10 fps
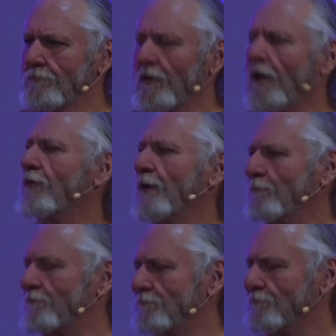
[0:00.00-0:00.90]
Love
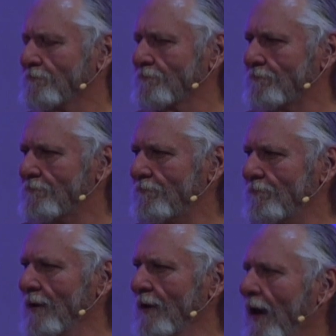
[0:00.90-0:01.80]
Him.
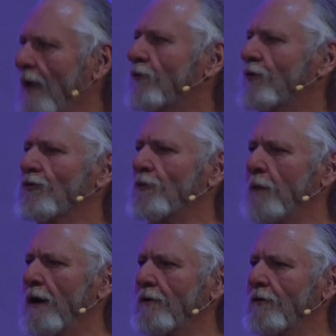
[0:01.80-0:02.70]

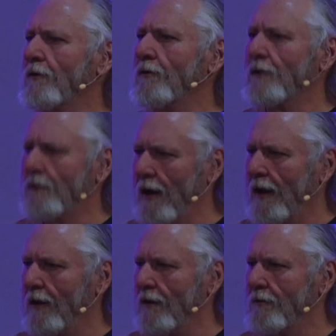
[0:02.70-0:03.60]
Anticipate the
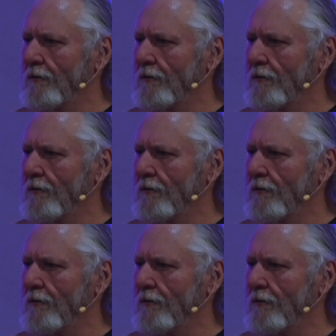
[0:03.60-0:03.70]
day,